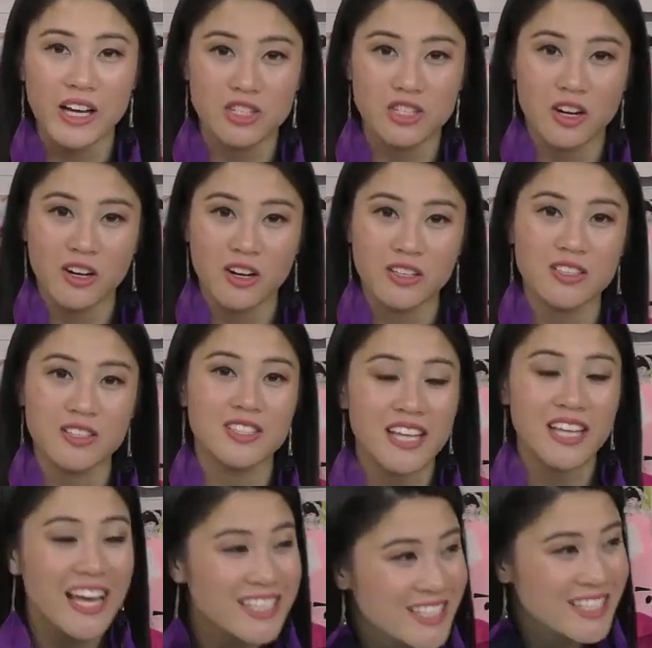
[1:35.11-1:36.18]
High they're
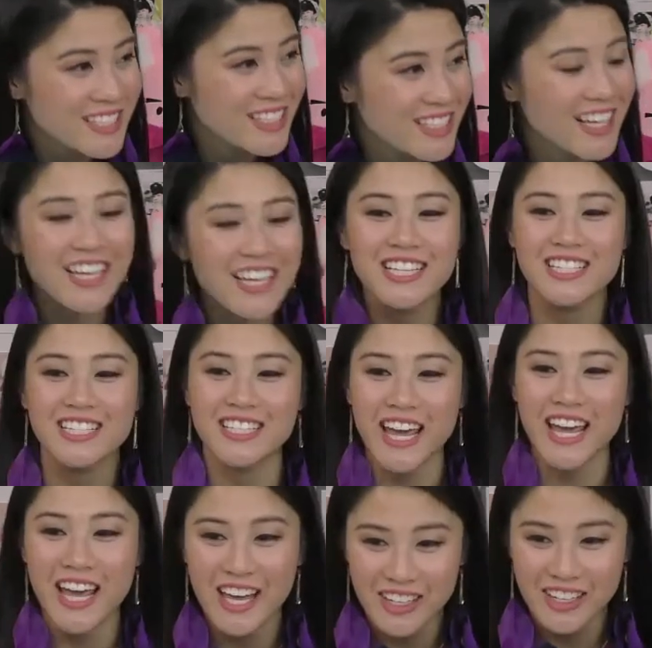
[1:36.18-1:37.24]
yes. good.
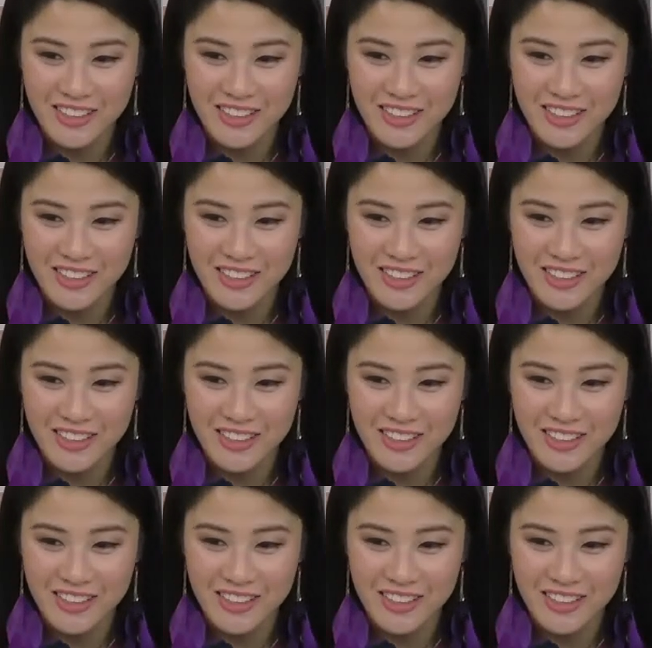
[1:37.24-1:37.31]
Stan.